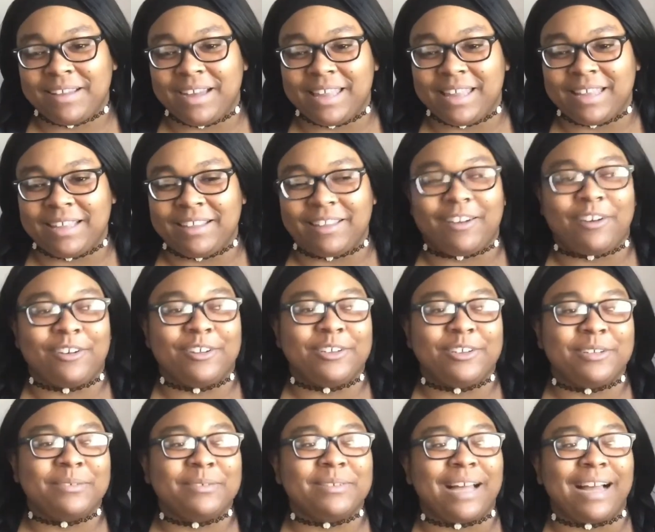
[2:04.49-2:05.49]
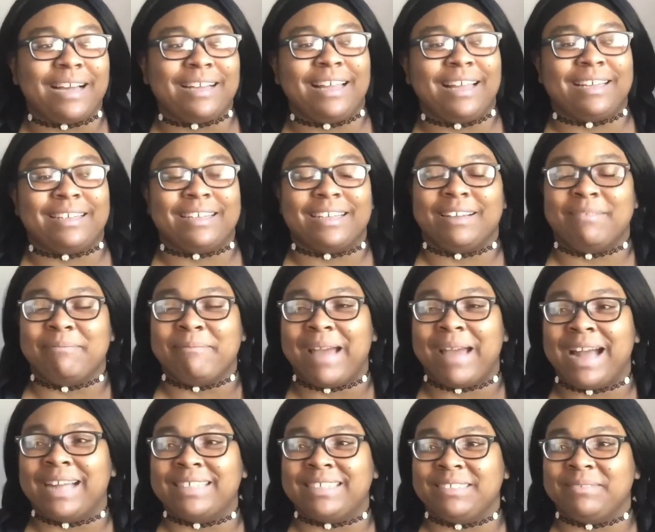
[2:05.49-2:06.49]
And then all you could I could like
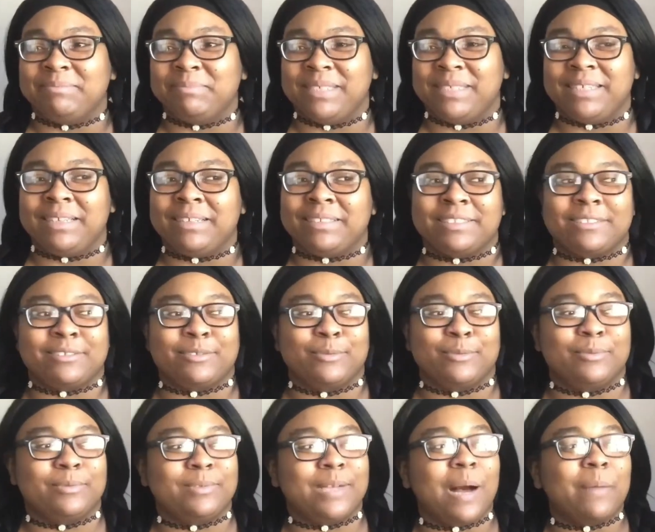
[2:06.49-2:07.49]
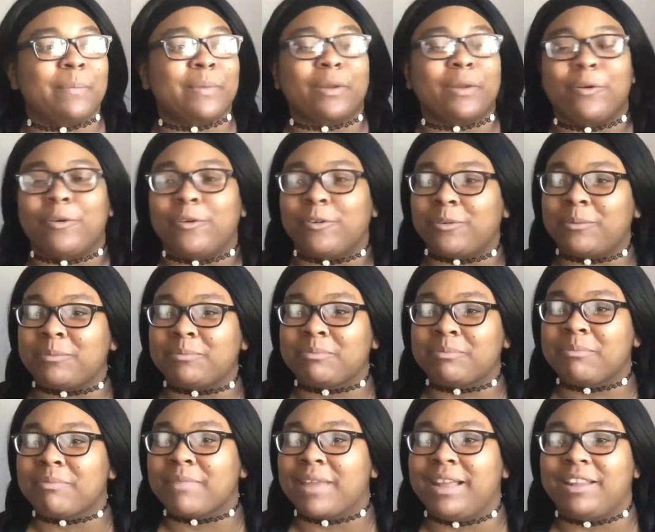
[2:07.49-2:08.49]
imagine me just coming home
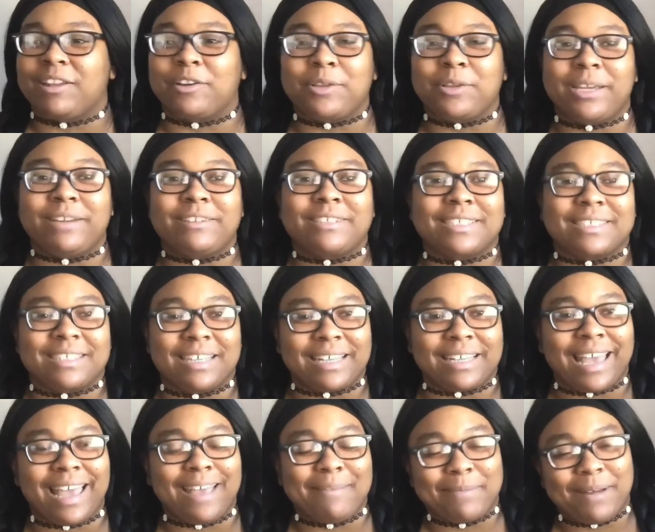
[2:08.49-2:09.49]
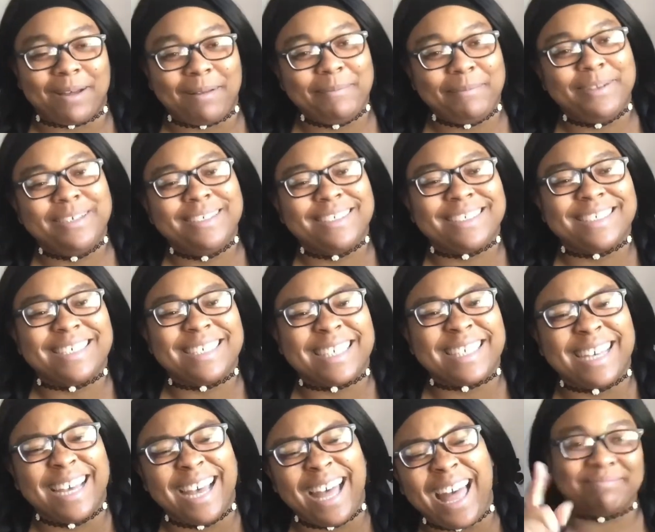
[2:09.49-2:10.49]
and all you hear is like K-pop music.
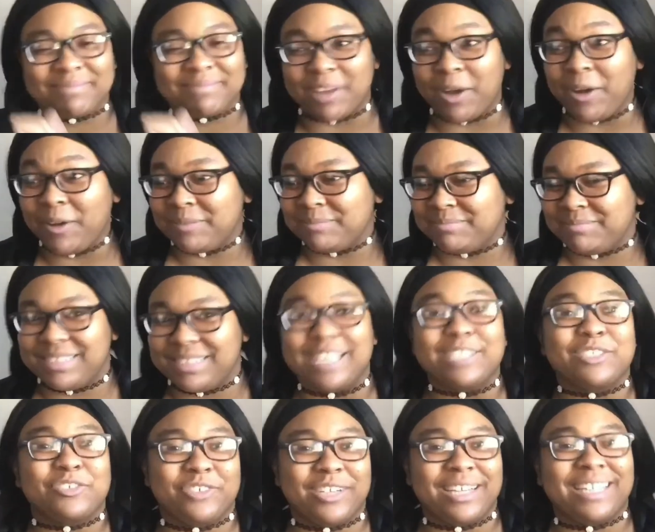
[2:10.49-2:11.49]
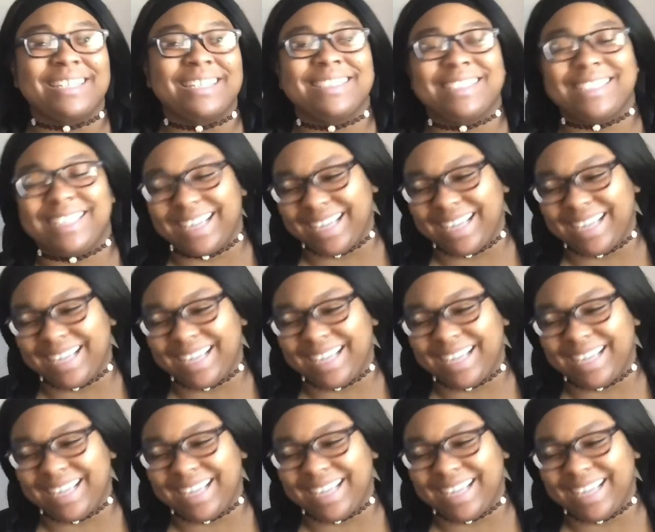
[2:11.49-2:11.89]
oh, that's Drake.